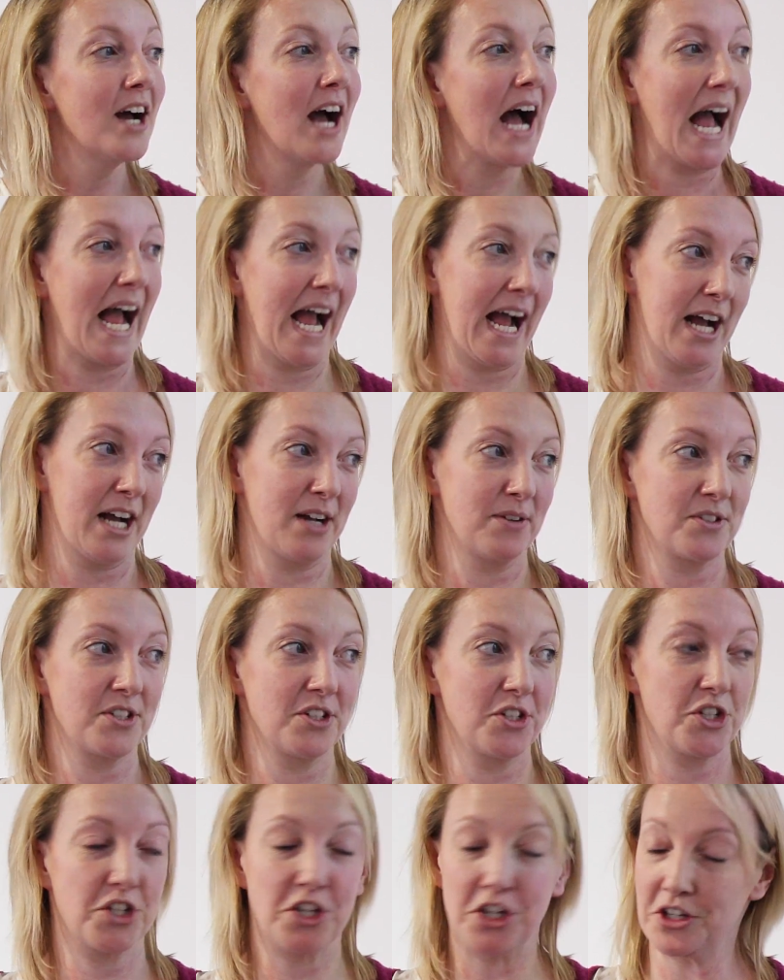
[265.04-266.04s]
house
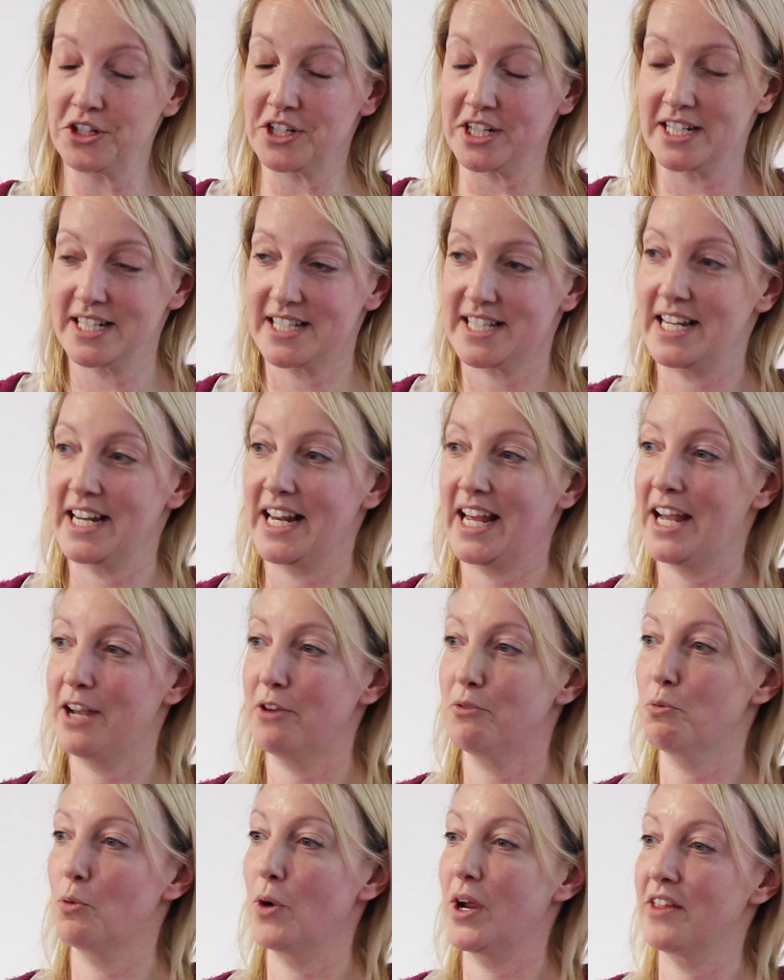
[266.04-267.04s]
students in
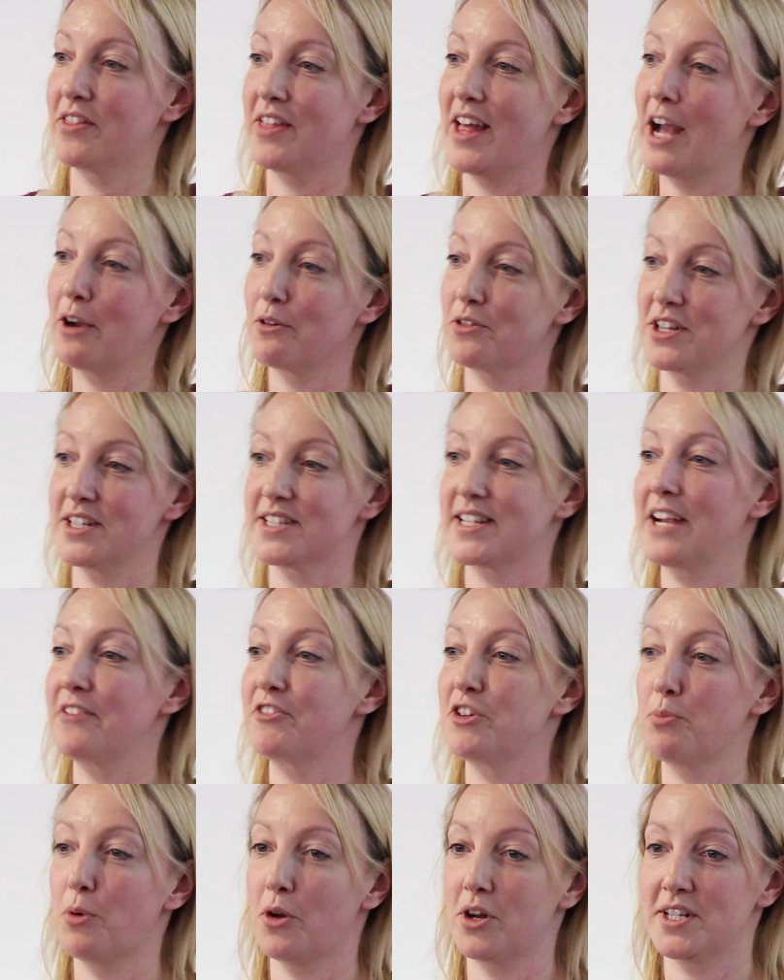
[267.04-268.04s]
it with health and
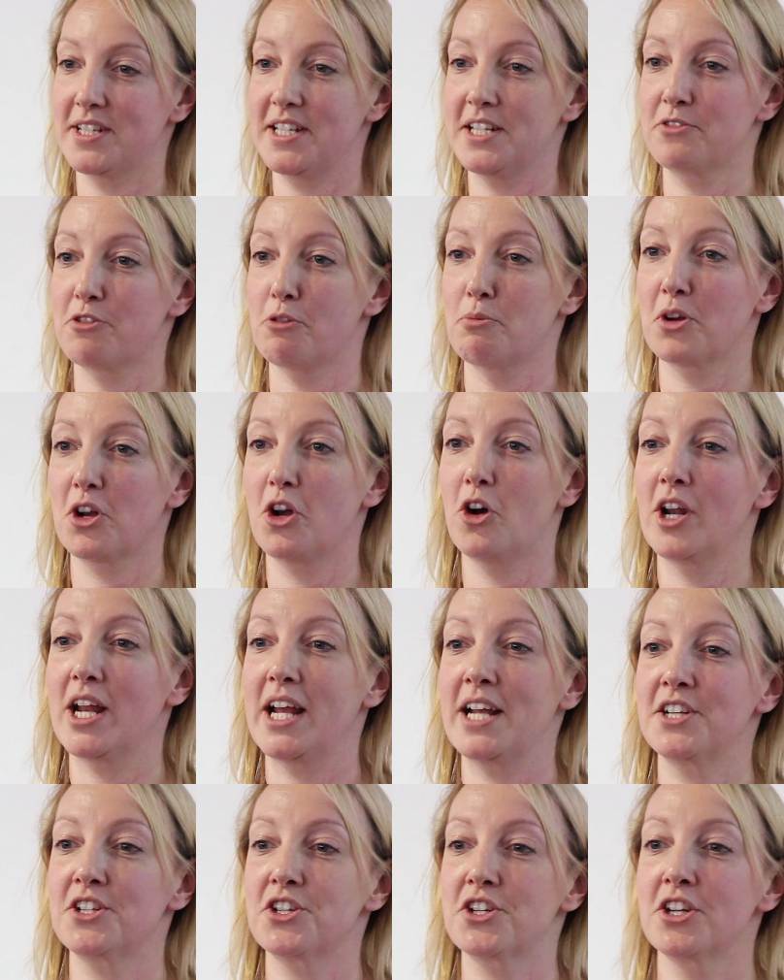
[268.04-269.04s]
safety policies from a
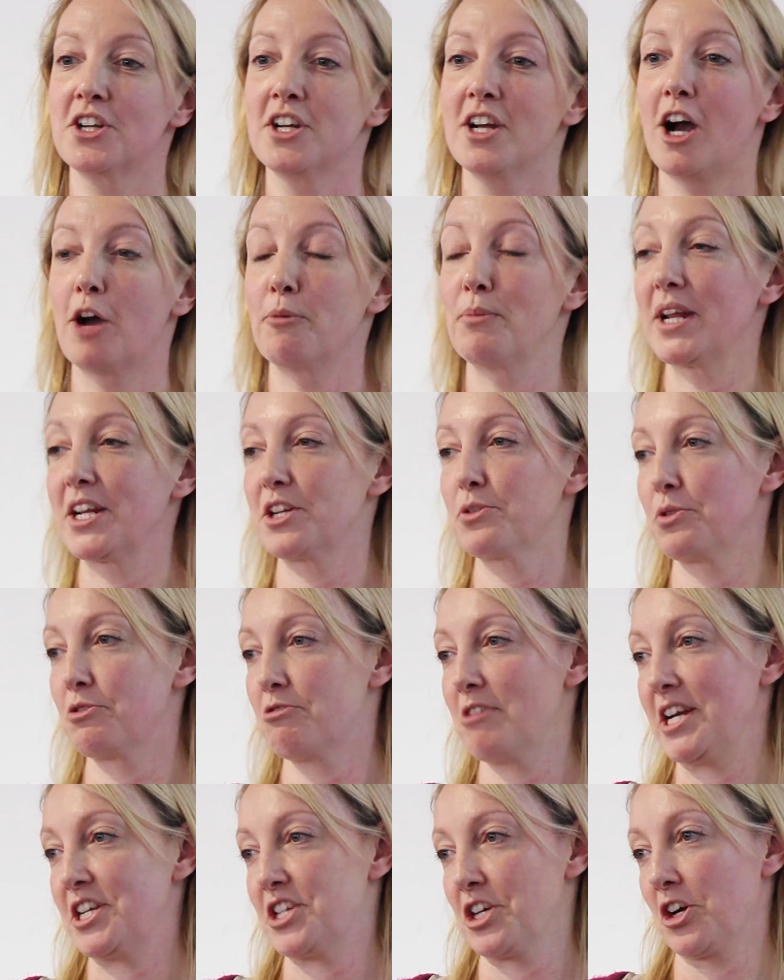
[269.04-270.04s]
college. I'm linked with
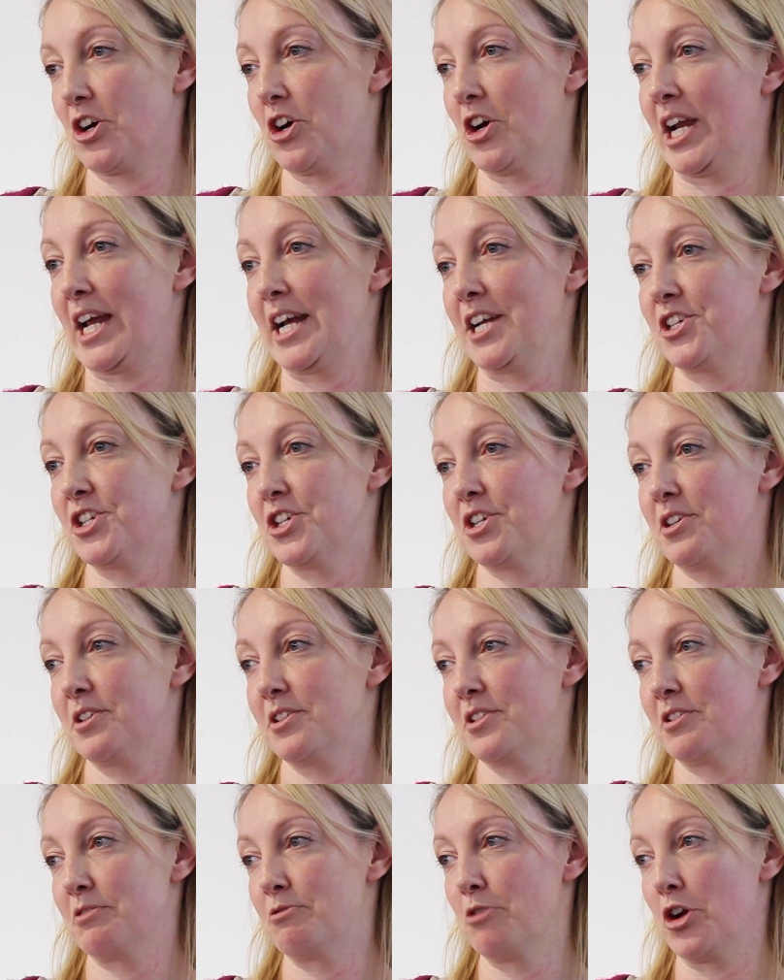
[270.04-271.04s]
Regent College
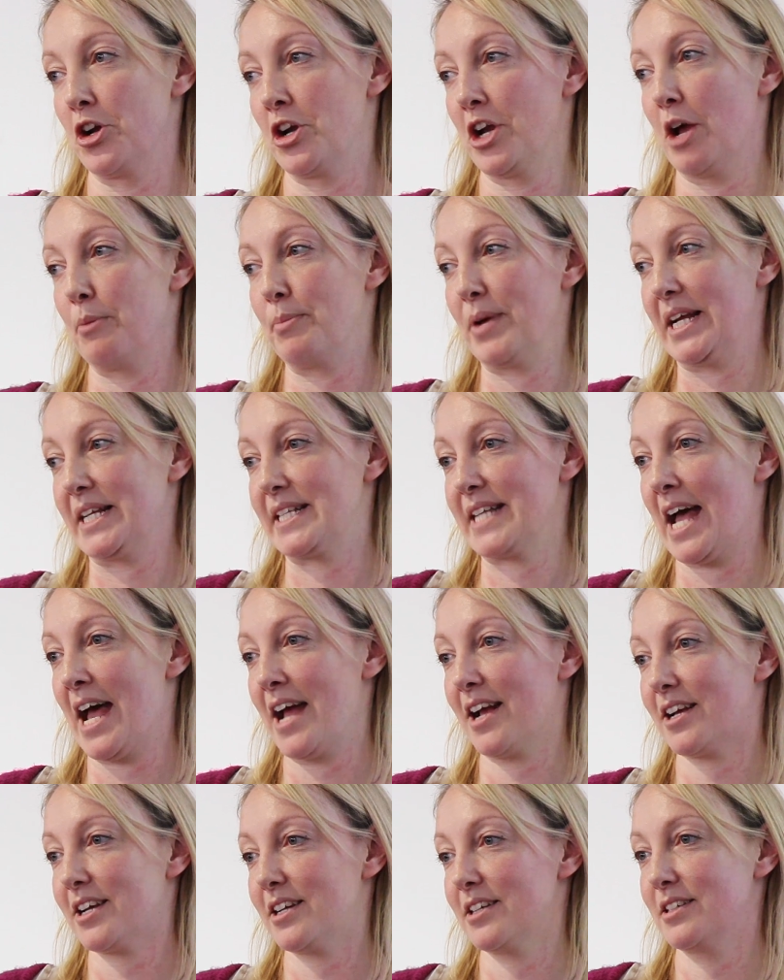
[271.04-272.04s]
to run a
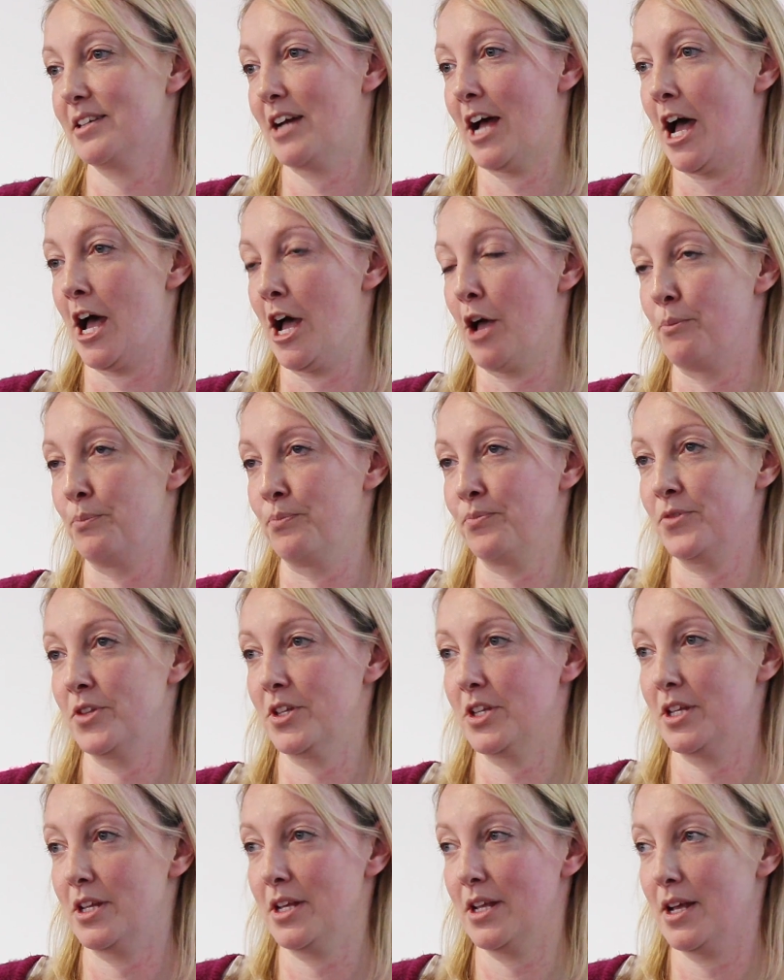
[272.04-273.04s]
BTEC,
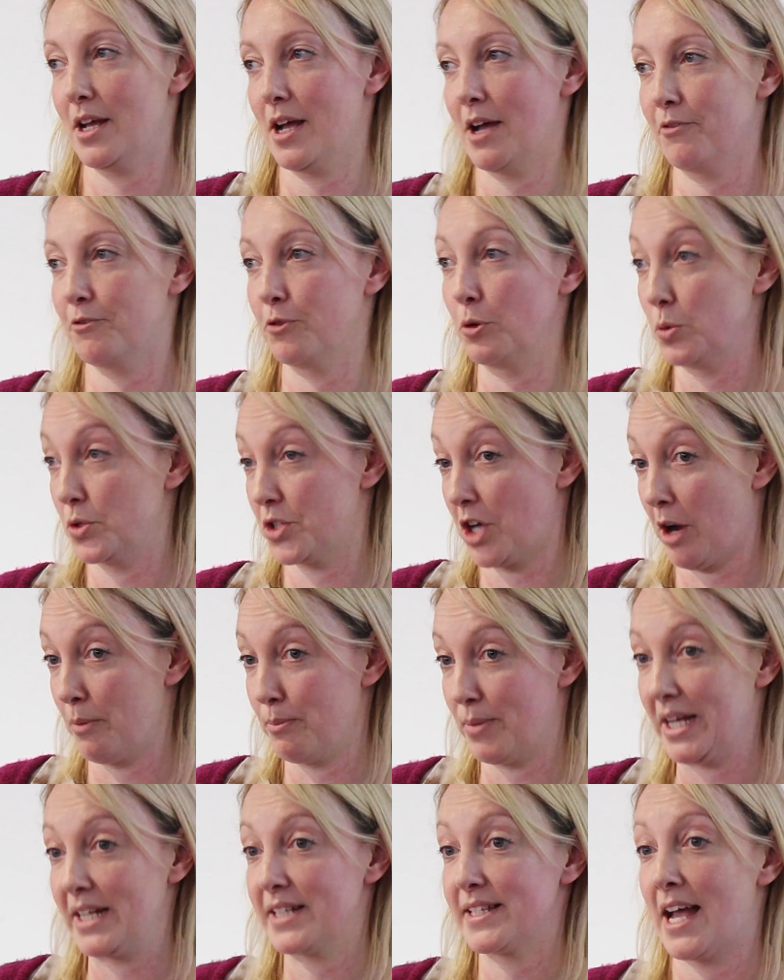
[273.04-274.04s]

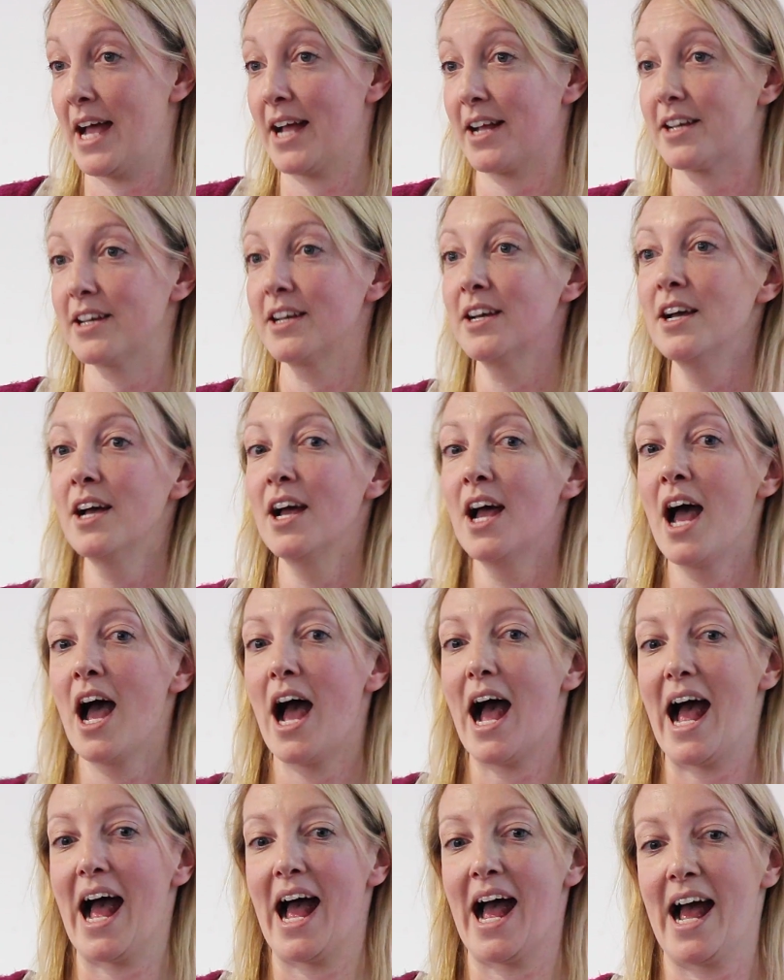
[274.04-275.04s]
full-time BTEC,
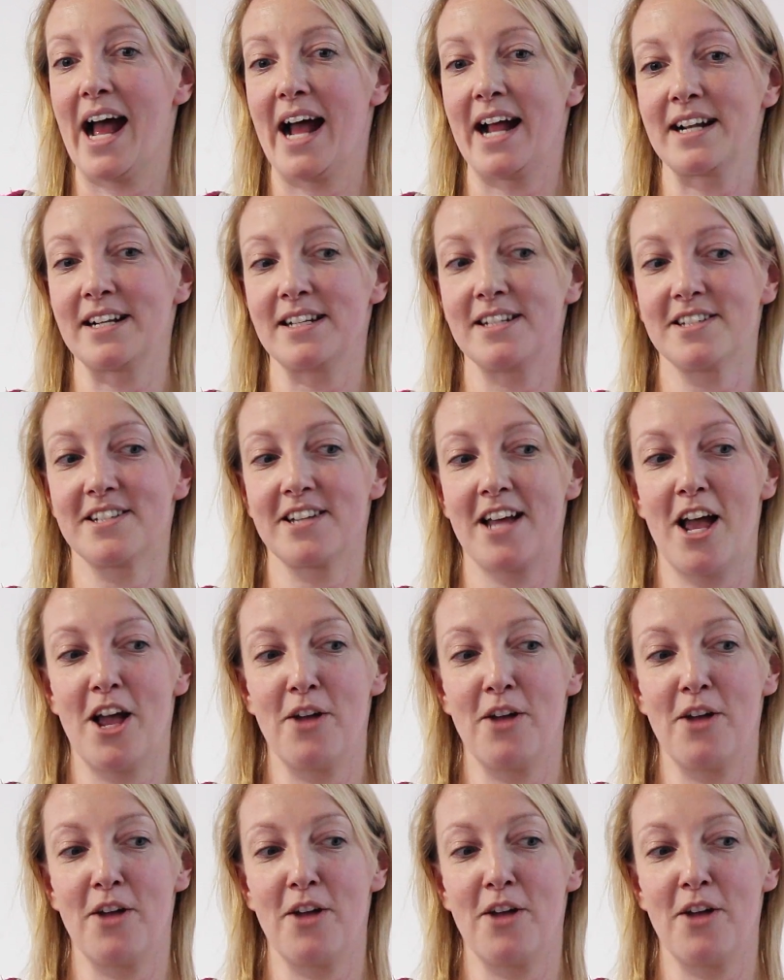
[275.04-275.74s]
and